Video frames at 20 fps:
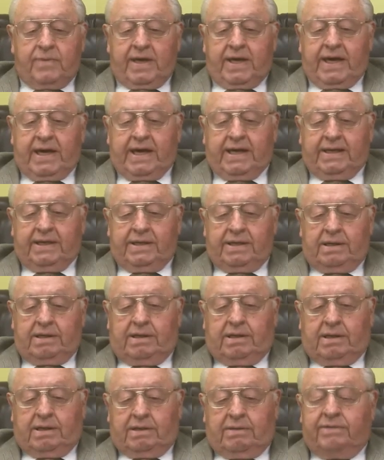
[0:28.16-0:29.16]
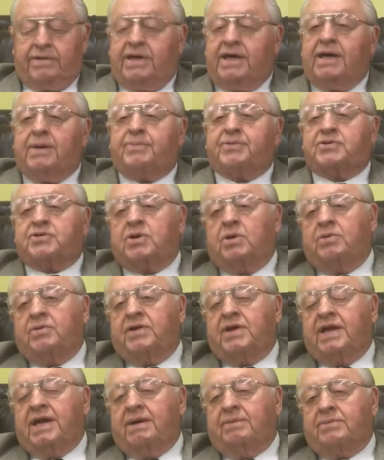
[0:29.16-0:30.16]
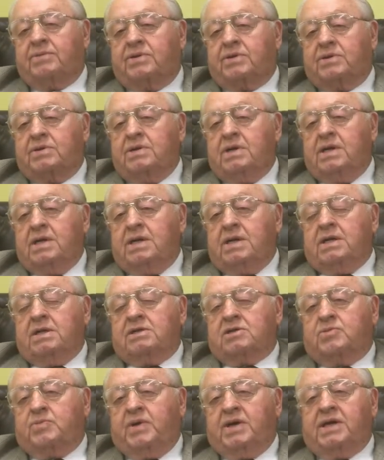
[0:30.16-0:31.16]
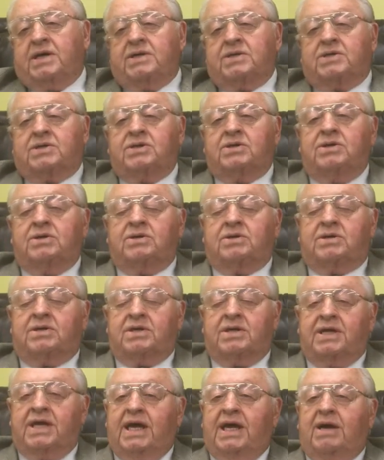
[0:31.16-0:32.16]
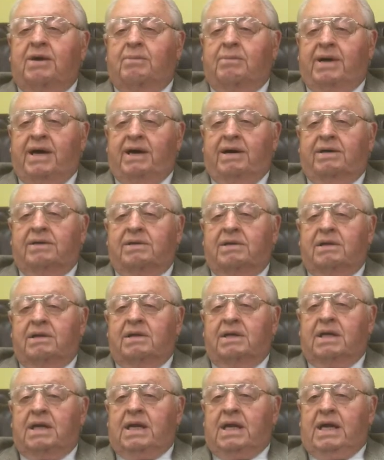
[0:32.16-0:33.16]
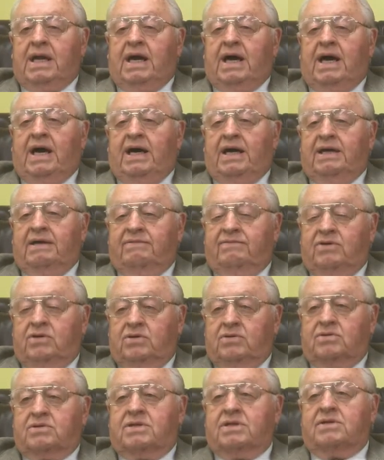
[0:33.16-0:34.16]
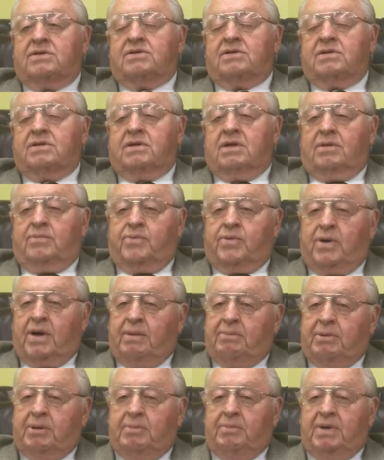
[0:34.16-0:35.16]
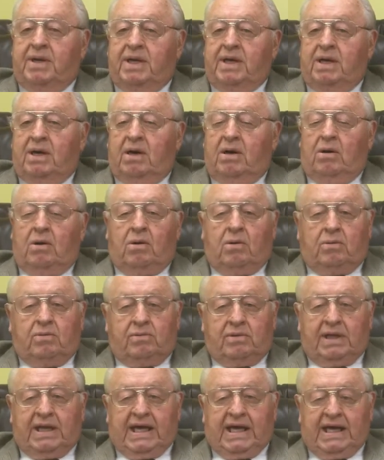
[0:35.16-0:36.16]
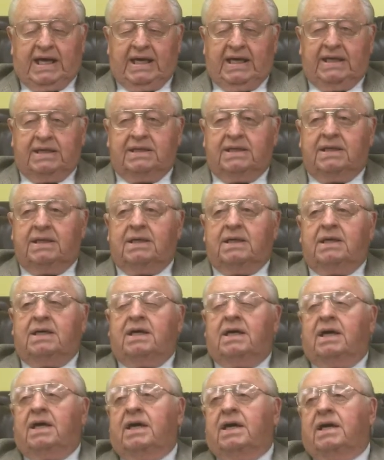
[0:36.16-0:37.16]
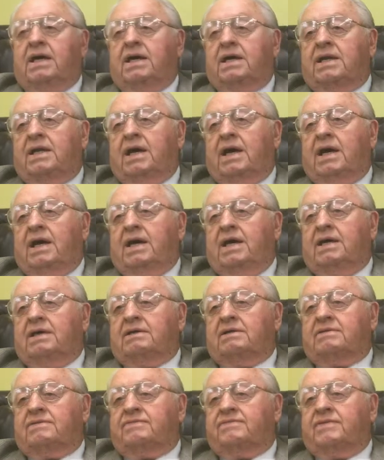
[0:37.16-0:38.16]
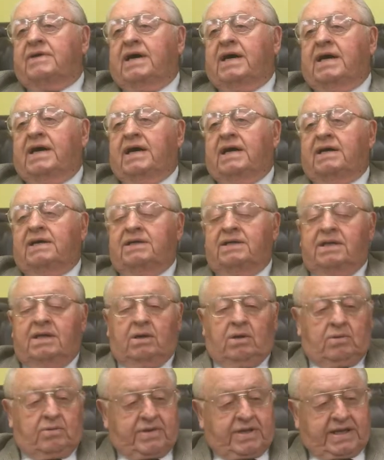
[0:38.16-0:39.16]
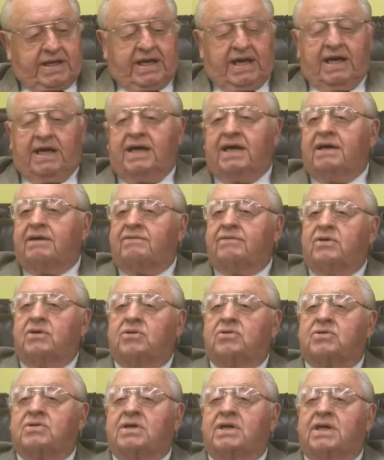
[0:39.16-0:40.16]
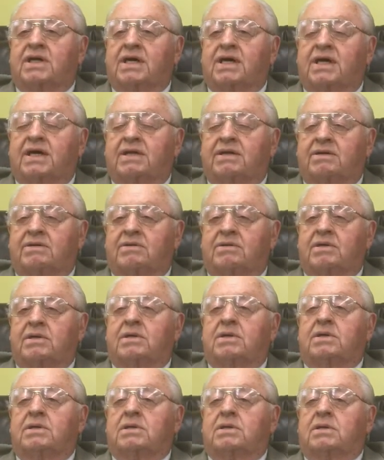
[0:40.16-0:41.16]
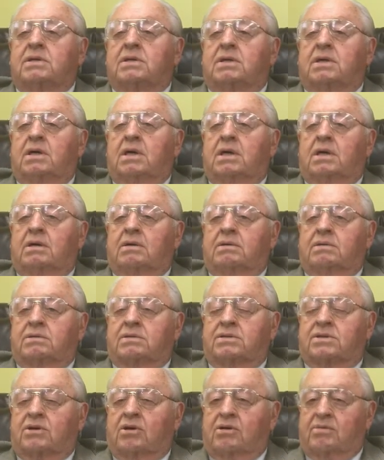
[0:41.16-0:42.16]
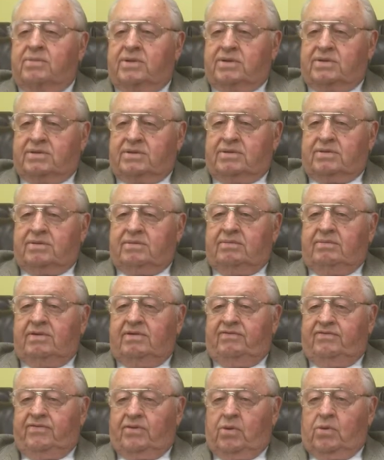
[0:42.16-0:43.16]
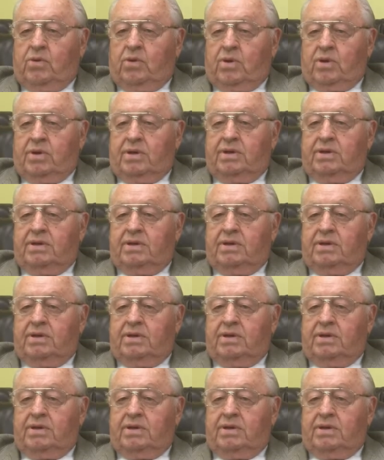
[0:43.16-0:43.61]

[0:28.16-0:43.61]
And the episode that I'm speaking to you today about, I have used in probably online, and I know that I have used it in sermons before.